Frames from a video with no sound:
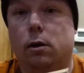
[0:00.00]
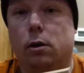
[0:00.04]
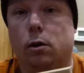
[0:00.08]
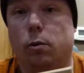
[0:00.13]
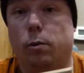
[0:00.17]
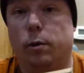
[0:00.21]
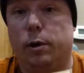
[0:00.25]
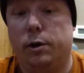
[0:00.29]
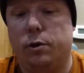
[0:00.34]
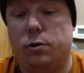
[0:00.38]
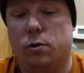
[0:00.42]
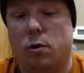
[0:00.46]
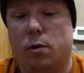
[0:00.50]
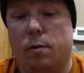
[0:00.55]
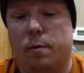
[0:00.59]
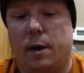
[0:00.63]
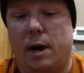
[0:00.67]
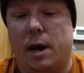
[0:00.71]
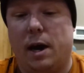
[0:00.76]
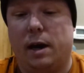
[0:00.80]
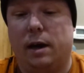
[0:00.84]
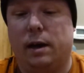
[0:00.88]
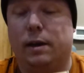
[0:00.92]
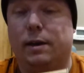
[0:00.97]
The retort
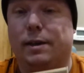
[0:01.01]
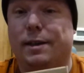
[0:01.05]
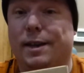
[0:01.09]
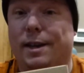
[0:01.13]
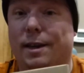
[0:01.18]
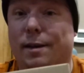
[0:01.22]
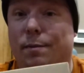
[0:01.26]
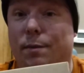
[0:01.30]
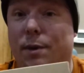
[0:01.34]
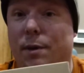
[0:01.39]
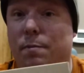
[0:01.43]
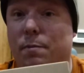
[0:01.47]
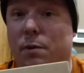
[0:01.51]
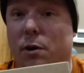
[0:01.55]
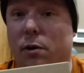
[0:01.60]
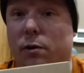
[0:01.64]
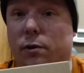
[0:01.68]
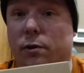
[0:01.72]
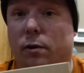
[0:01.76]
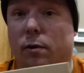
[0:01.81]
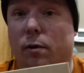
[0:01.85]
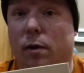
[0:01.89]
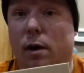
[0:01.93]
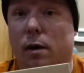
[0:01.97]
pack containing
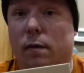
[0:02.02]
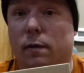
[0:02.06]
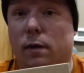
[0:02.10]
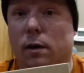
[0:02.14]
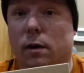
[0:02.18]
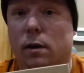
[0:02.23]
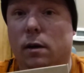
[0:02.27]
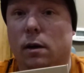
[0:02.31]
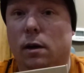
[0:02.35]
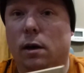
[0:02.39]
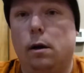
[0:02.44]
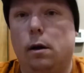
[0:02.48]
meatballs and gravy.